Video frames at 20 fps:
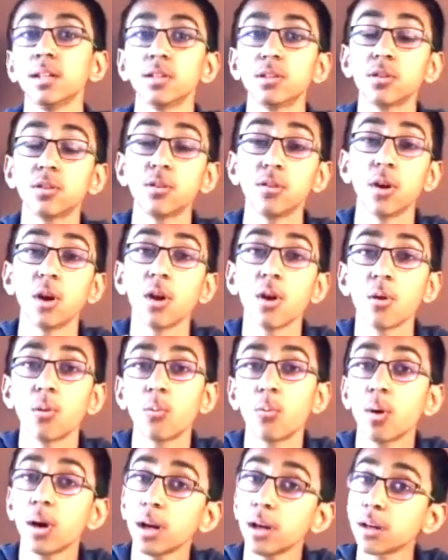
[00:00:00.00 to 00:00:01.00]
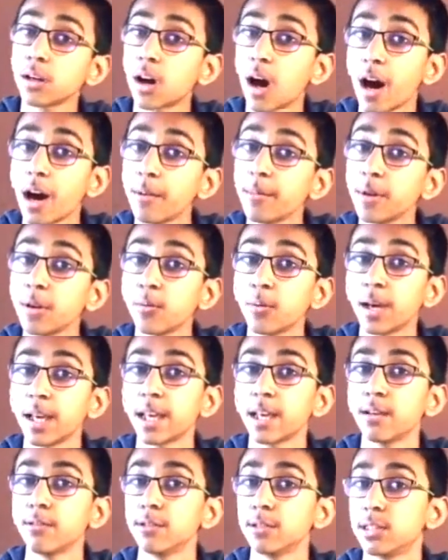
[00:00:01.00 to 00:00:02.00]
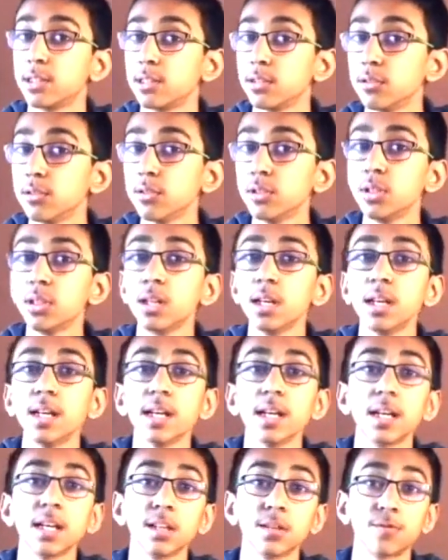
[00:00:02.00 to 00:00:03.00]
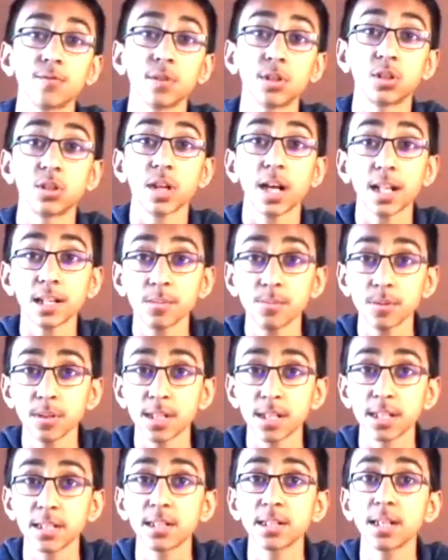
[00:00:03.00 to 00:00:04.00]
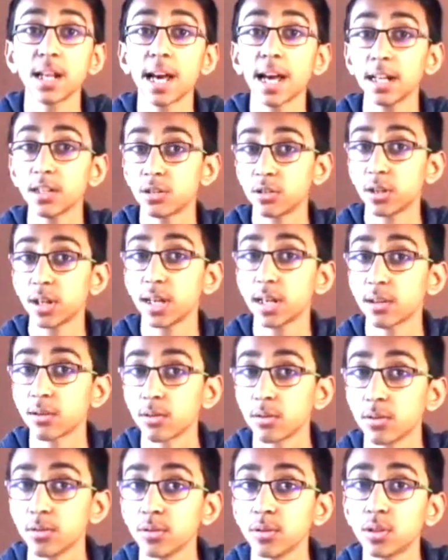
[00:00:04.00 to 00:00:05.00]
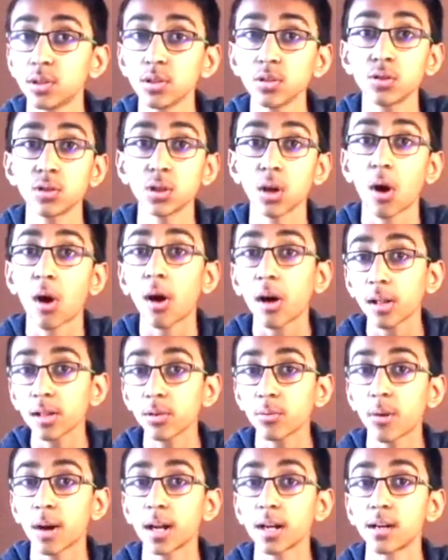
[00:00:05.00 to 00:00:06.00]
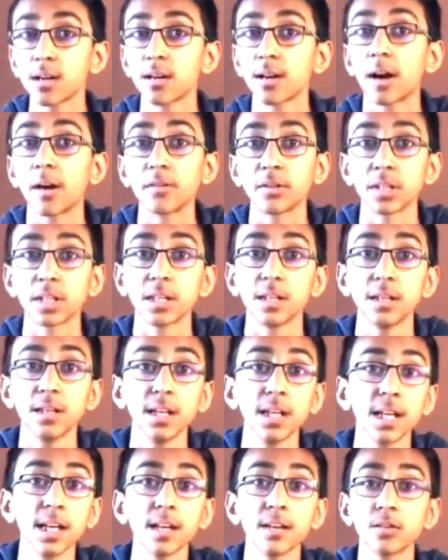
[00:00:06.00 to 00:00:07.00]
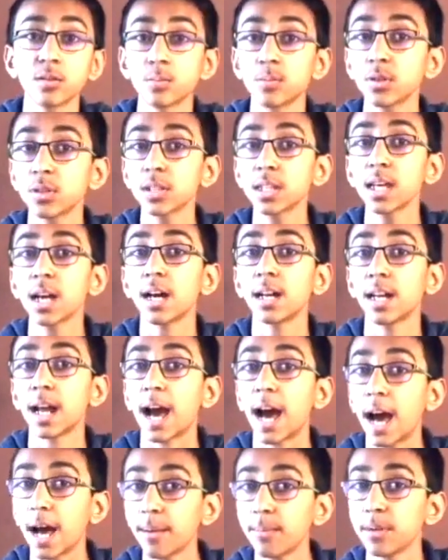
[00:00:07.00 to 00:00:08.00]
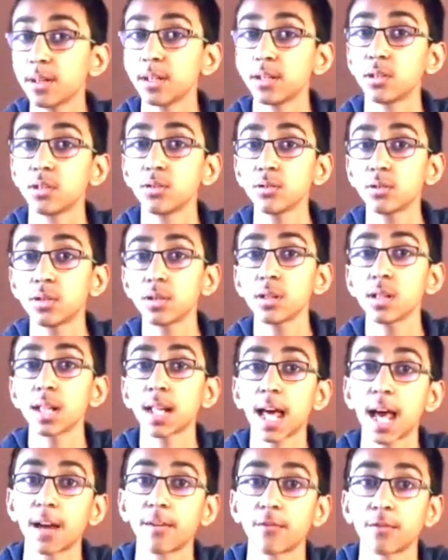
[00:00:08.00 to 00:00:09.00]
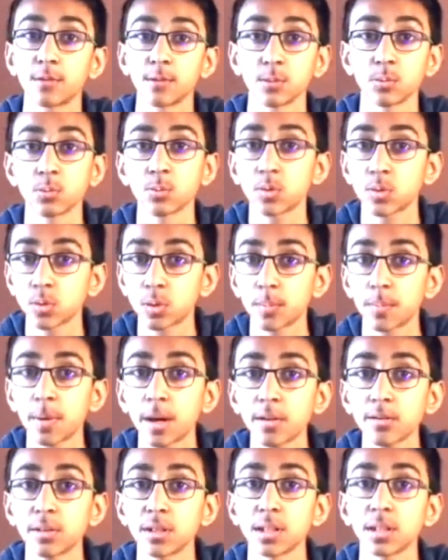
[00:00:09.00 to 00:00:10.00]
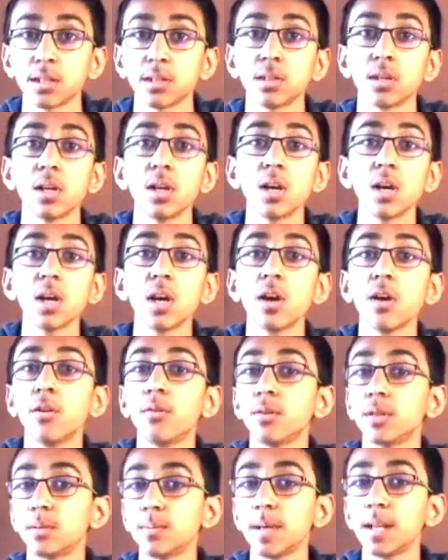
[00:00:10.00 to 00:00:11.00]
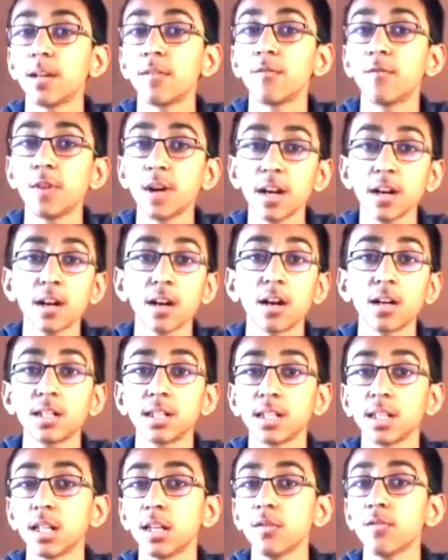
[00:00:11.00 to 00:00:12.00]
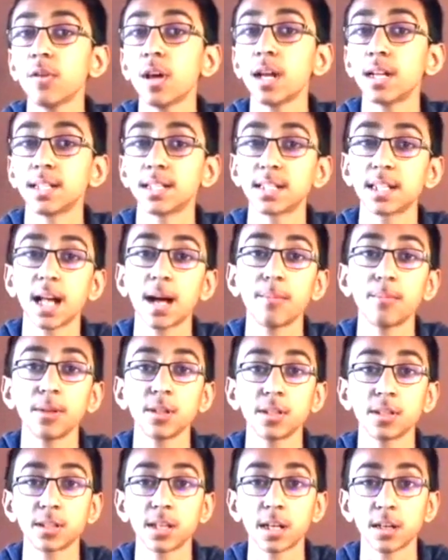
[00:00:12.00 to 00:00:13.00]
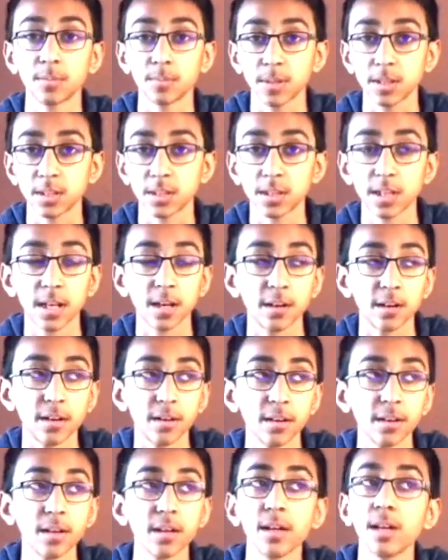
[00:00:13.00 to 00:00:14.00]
So, one common way it was used is for transportation and trading route due to all the water around it. It was mostly uninhabited due to the landforms, which were mountains, which made it very hard to live and establish settlements there.